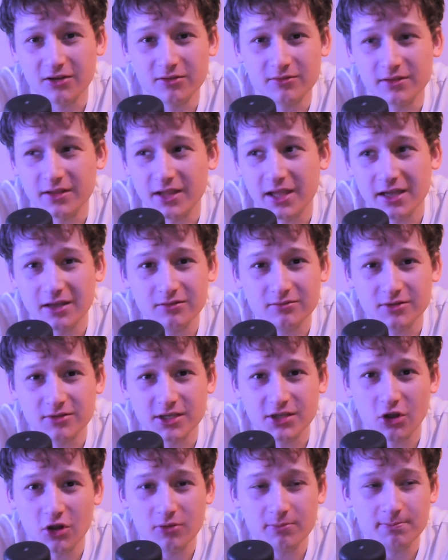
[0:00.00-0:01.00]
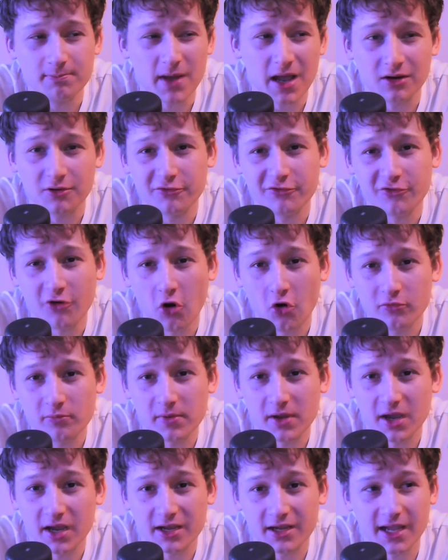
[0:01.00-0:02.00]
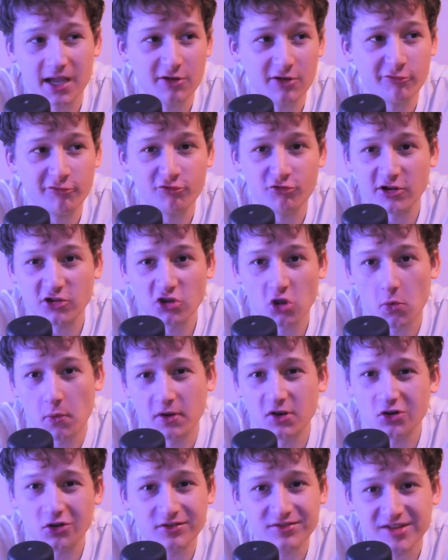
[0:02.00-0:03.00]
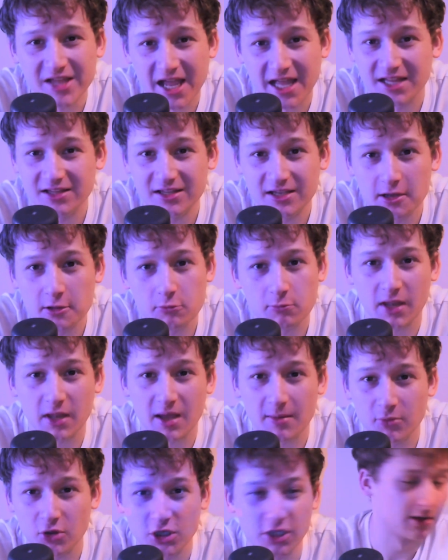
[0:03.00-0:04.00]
it, you know, bang 5p. I can get a Freddo in like 10 years with that money.